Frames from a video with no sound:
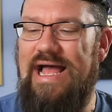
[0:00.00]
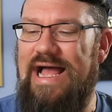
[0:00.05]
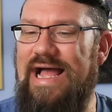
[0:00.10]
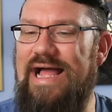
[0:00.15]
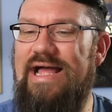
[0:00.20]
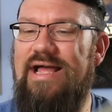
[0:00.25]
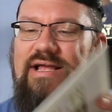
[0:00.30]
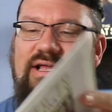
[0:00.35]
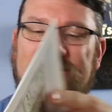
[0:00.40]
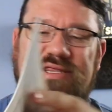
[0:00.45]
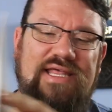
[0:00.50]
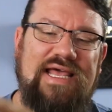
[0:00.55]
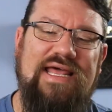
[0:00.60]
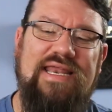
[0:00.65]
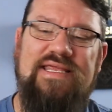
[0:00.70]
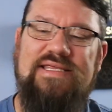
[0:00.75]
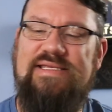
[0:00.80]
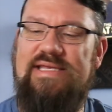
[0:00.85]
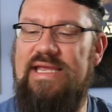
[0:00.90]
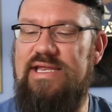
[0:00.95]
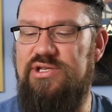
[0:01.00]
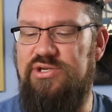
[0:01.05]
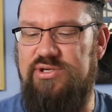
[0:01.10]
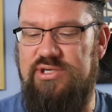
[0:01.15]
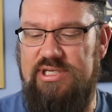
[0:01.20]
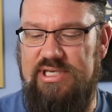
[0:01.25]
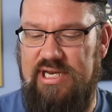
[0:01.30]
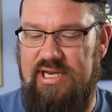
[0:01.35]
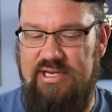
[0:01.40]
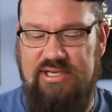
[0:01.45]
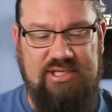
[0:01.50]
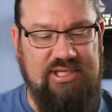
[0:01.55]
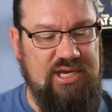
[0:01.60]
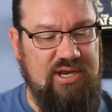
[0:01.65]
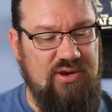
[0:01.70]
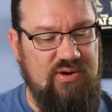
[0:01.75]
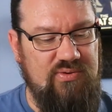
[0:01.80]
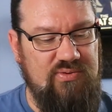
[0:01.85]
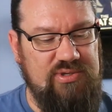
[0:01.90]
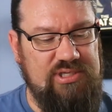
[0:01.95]
That is interesting.
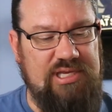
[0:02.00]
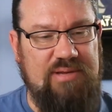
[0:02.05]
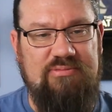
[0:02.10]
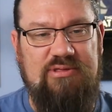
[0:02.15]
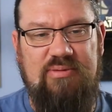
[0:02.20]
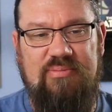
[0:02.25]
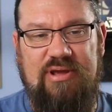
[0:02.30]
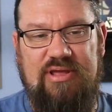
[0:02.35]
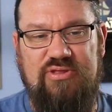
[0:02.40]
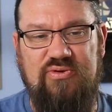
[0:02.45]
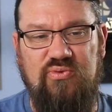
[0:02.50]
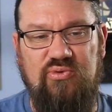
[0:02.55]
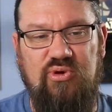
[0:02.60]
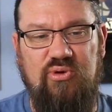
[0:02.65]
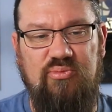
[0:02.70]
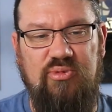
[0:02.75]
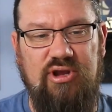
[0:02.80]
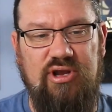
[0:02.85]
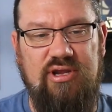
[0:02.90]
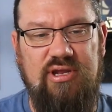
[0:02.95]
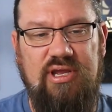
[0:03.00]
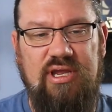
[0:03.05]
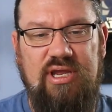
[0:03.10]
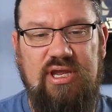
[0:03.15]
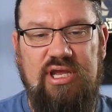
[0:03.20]
So something about the rule book.